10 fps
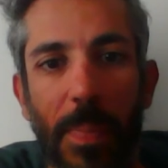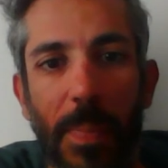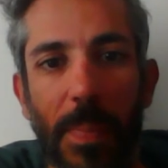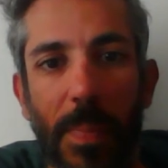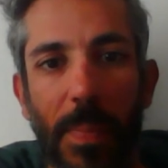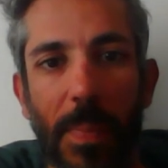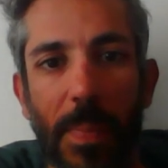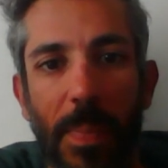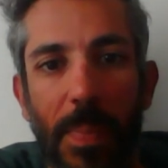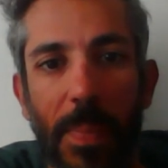
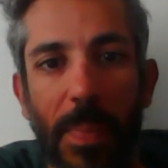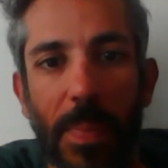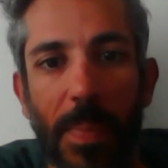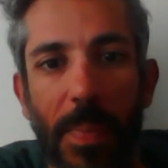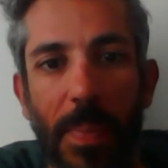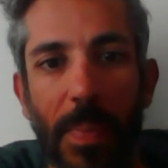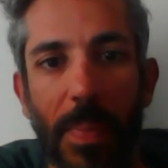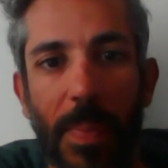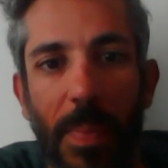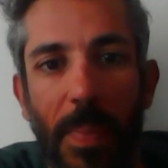
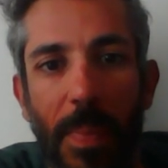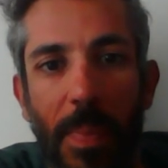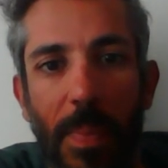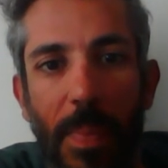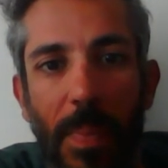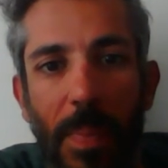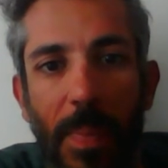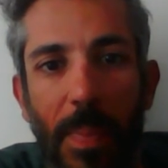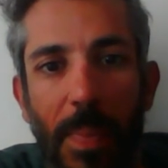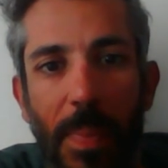
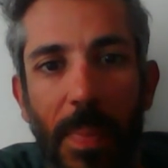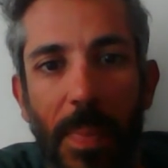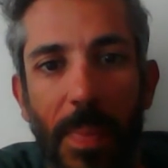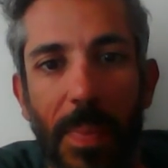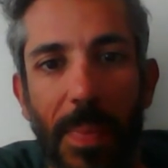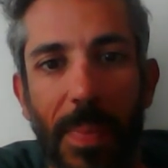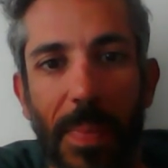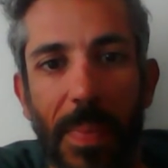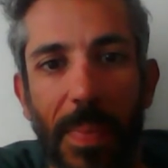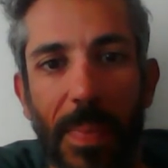
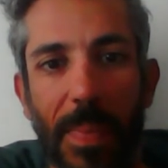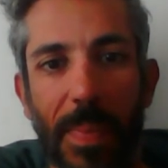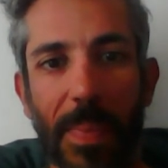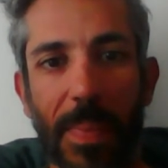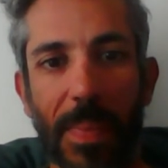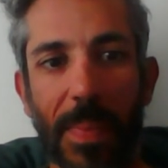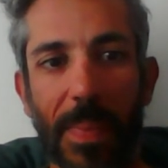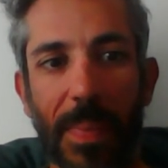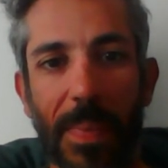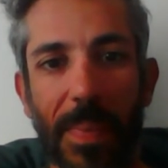
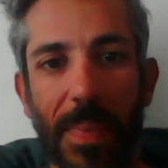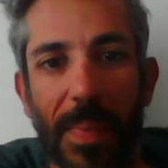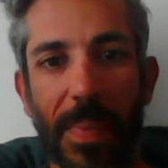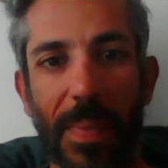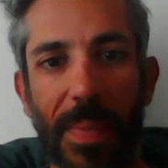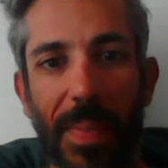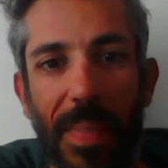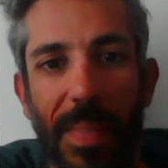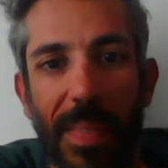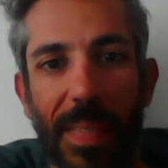
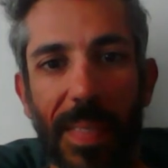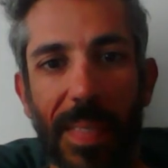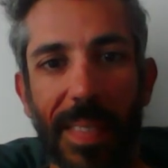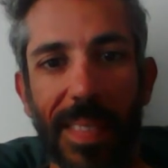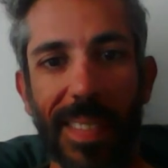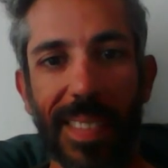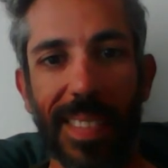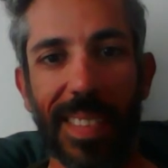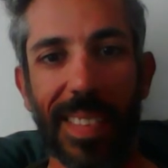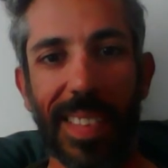
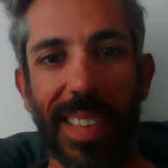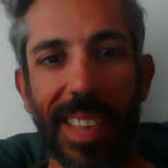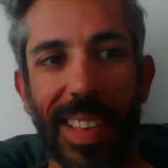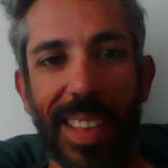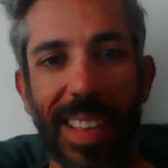(not speaking)